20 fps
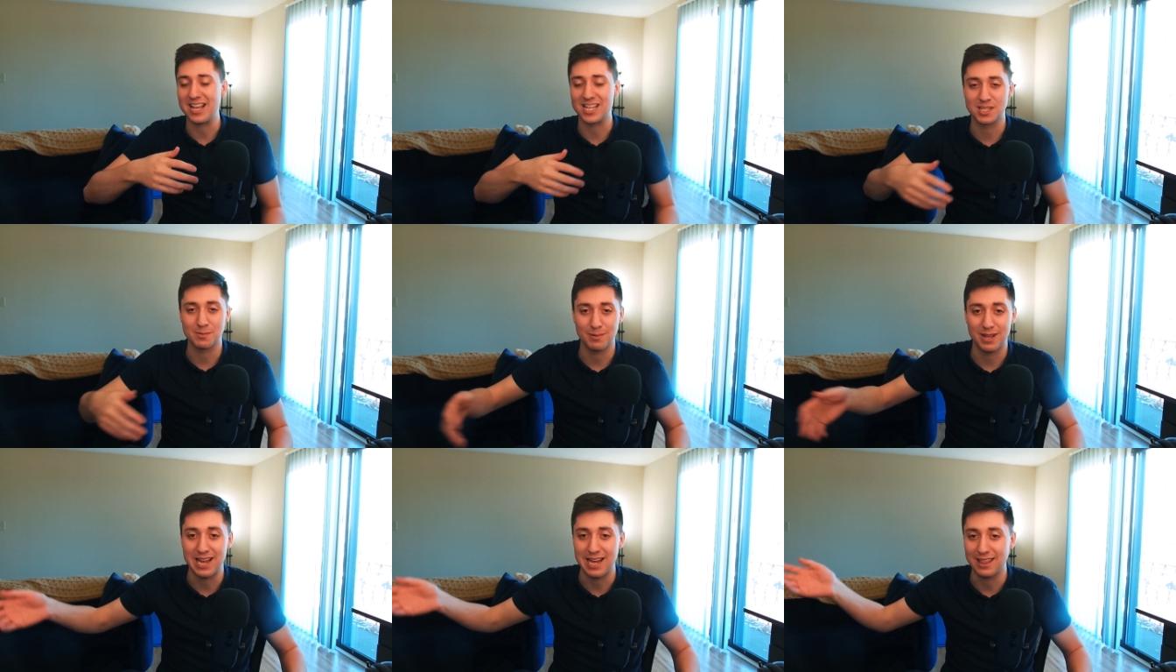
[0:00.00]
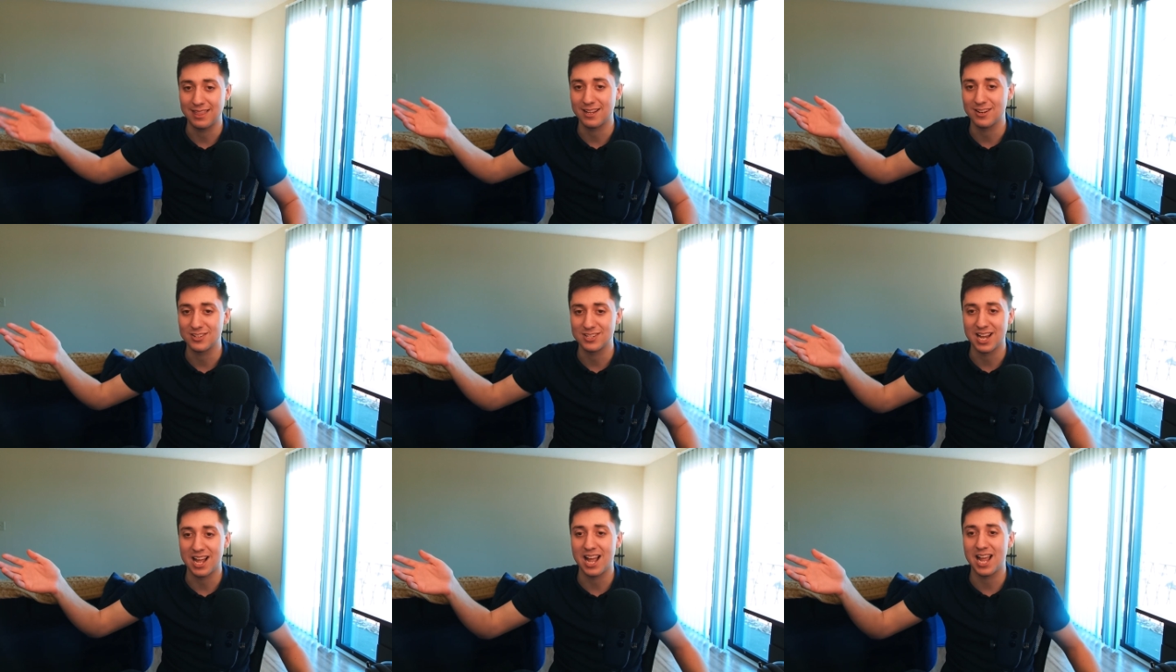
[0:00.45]
explaining
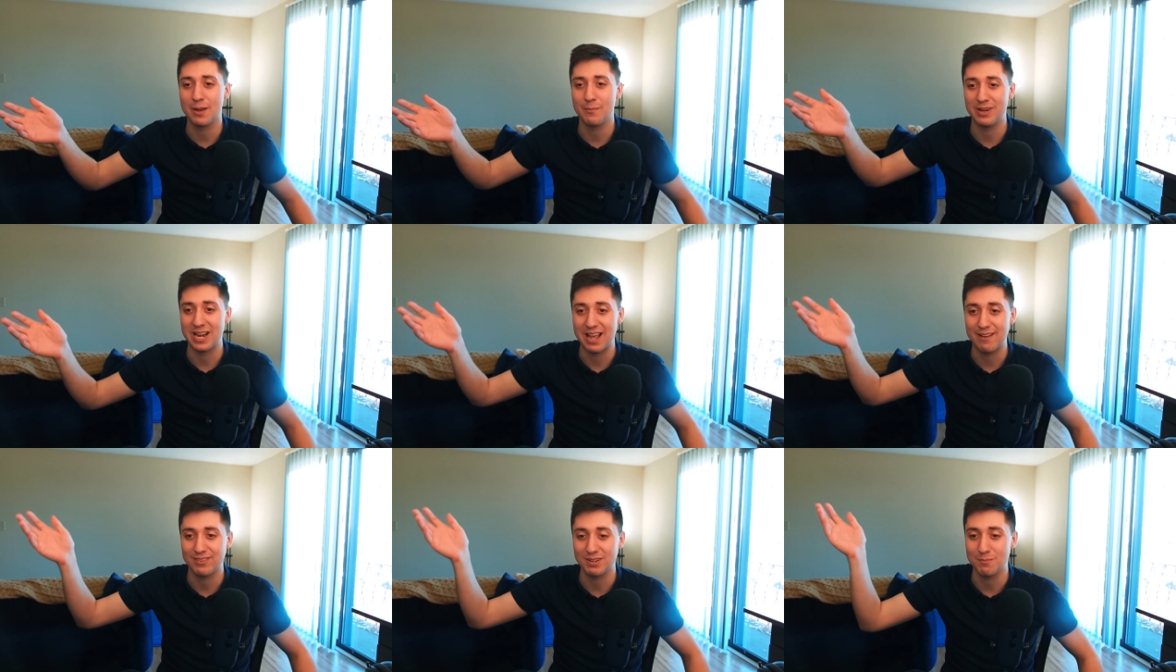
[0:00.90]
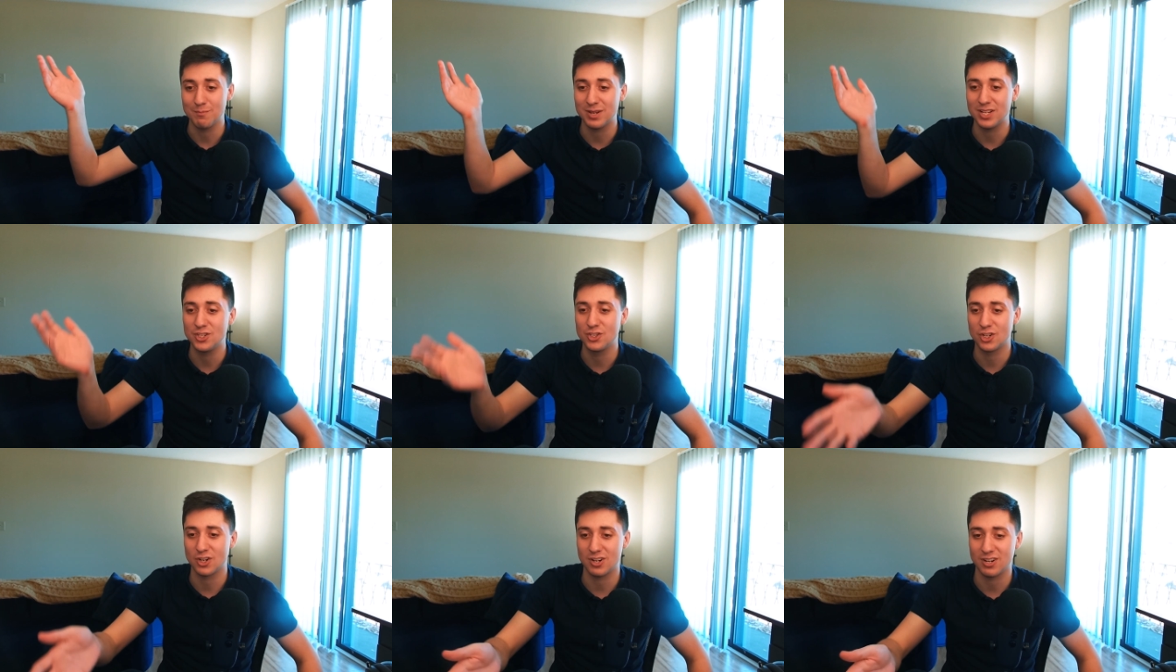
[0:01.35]
their time, and having
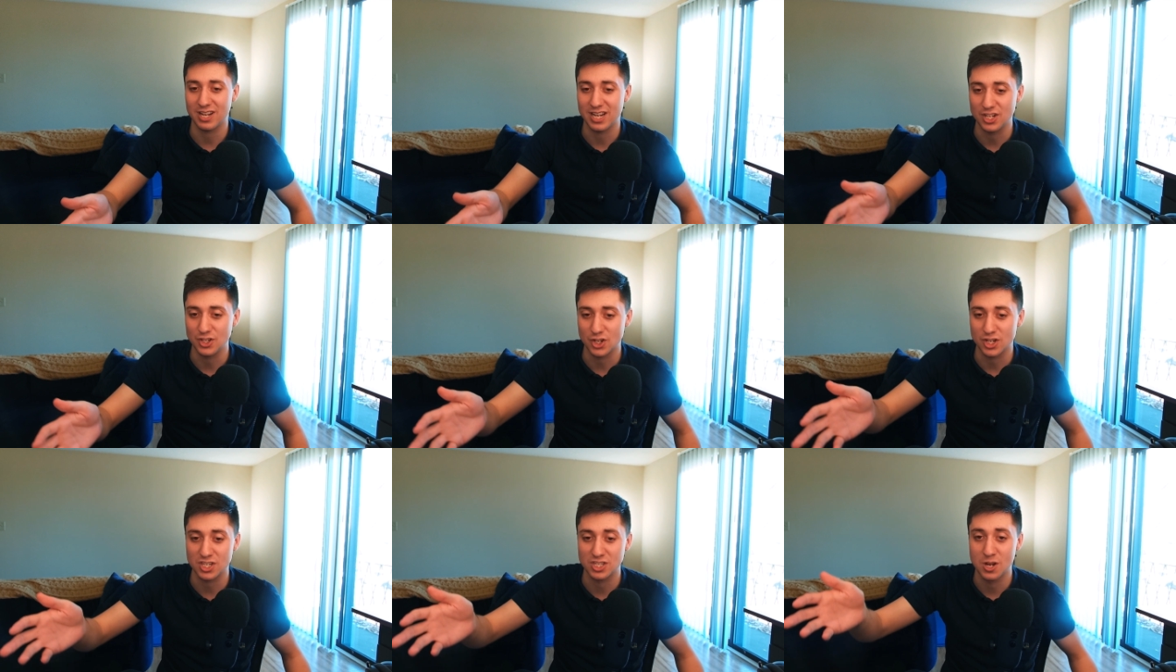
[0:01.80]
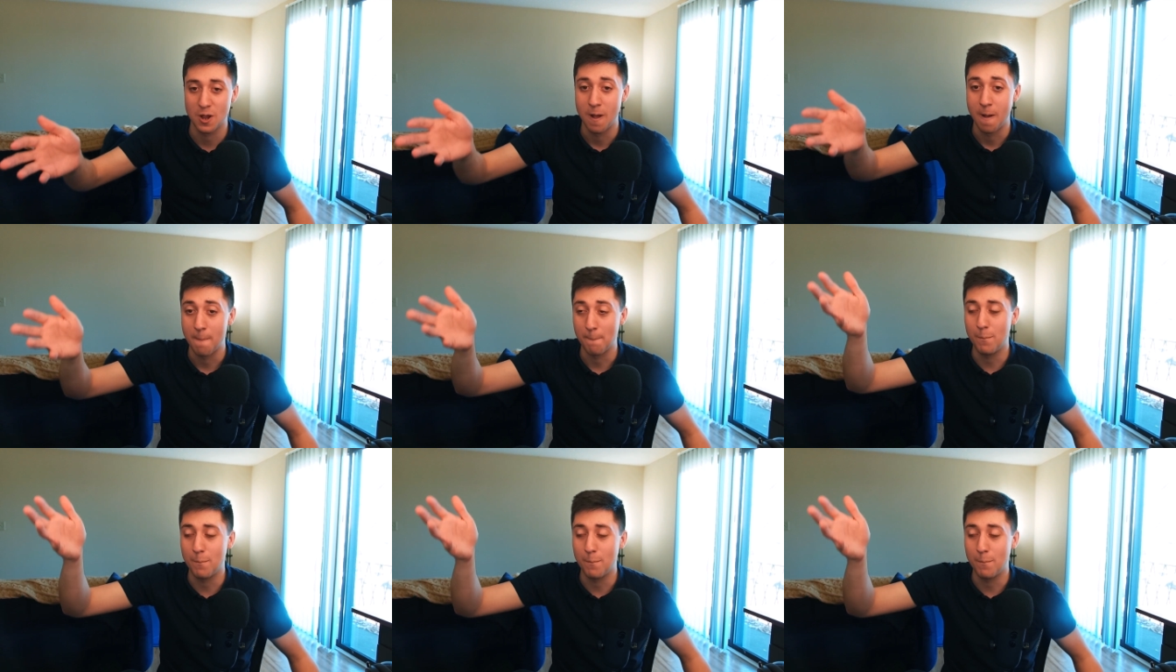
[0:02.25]
Midjourney just